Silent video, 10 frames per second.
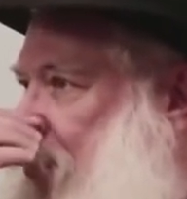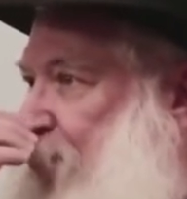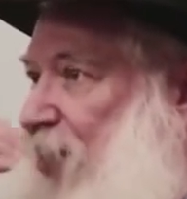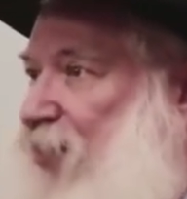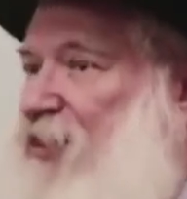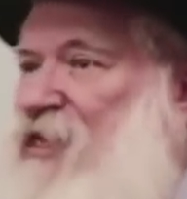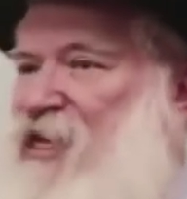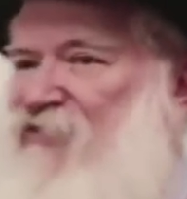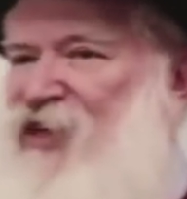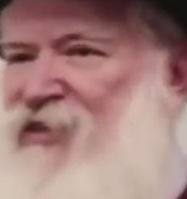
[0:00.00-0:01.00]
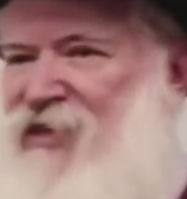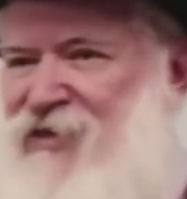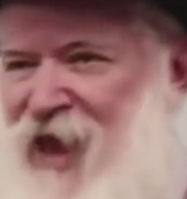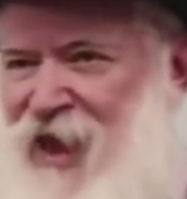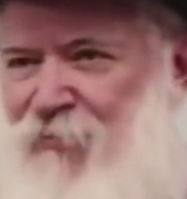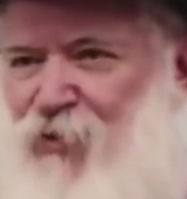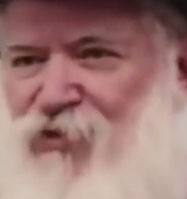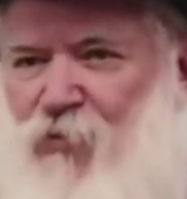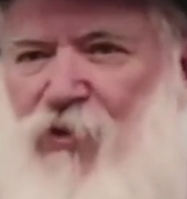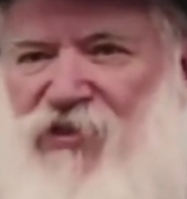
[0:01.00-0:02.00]
And leaving the camp
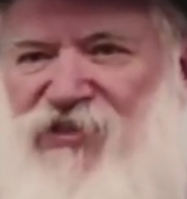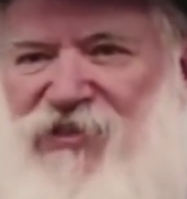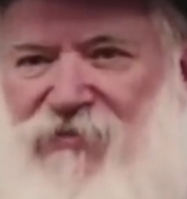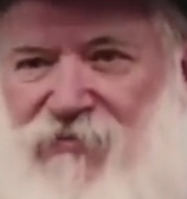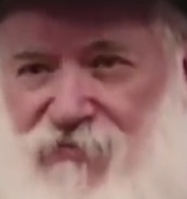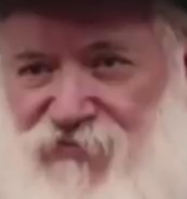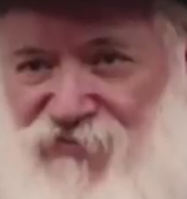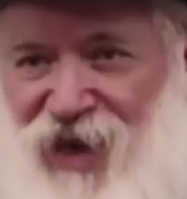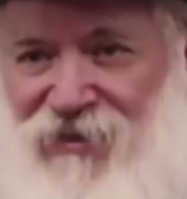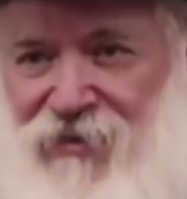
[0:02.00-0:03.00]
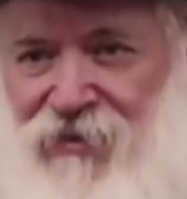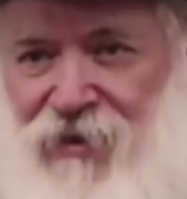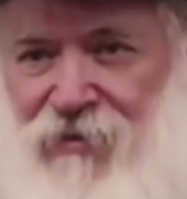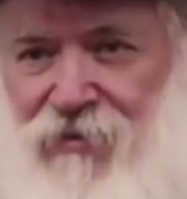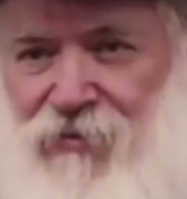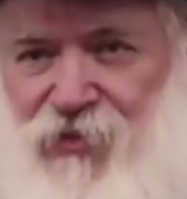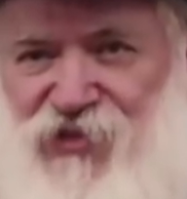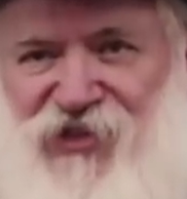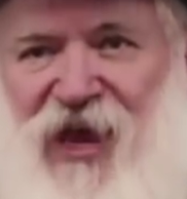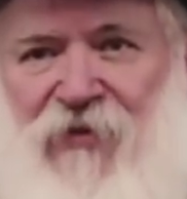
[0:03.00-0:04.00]
was more frightening,
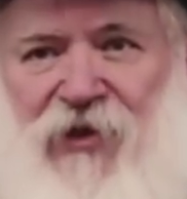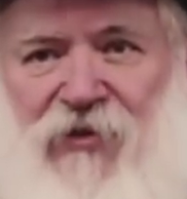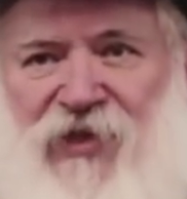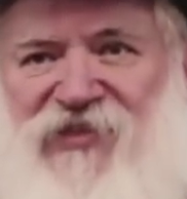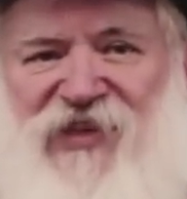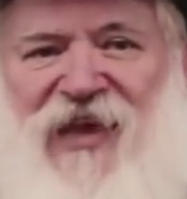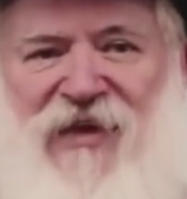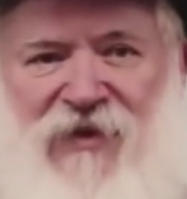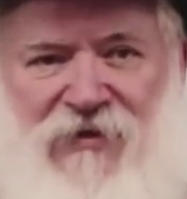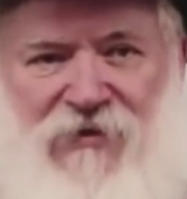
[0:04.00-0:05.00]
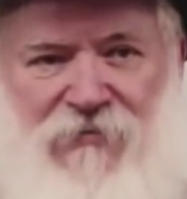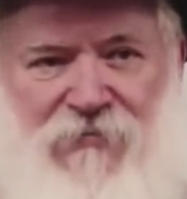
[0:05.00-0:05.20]
was scarier than staying.